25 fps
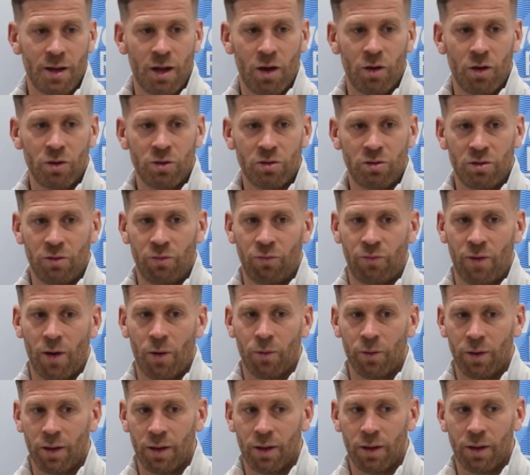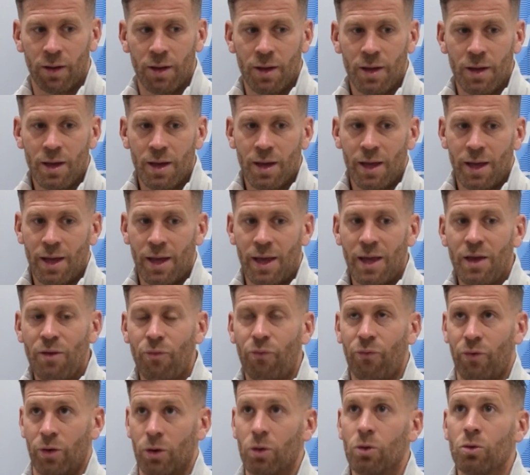And I honestly felt that he
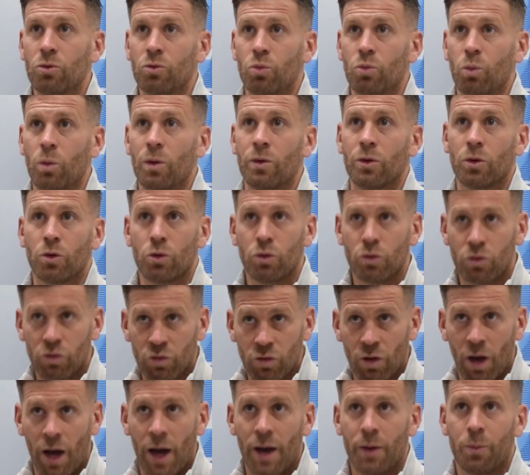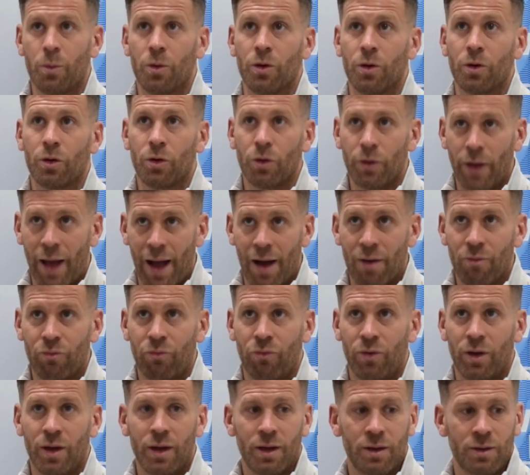feels we're a good side, we're a good
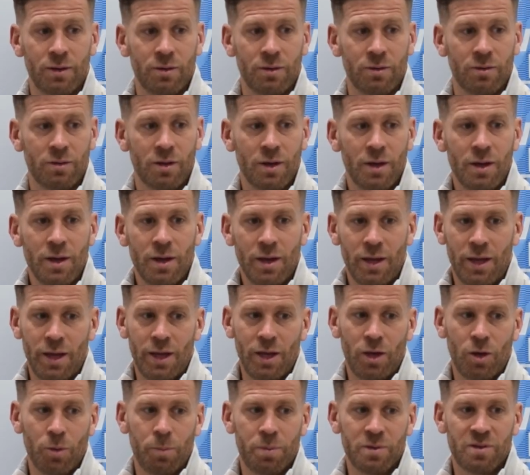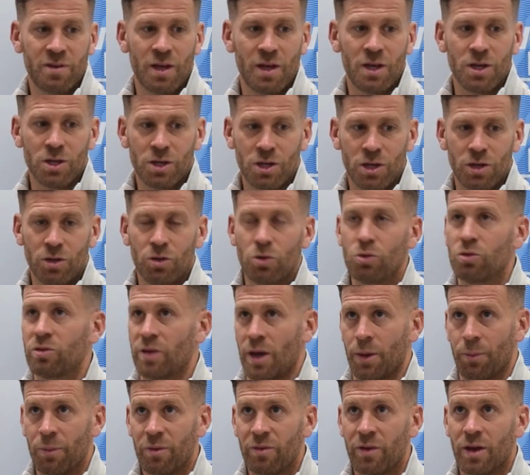outfit, and he could potentially do
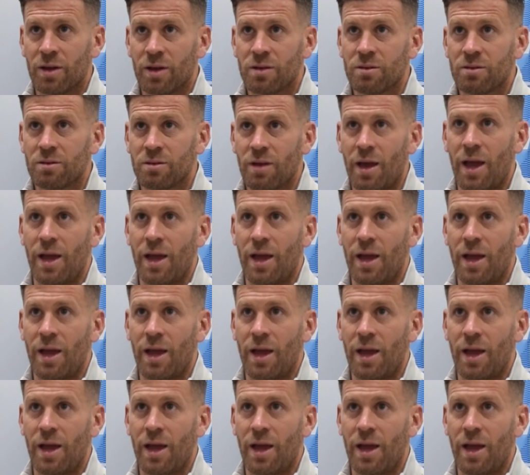something with us.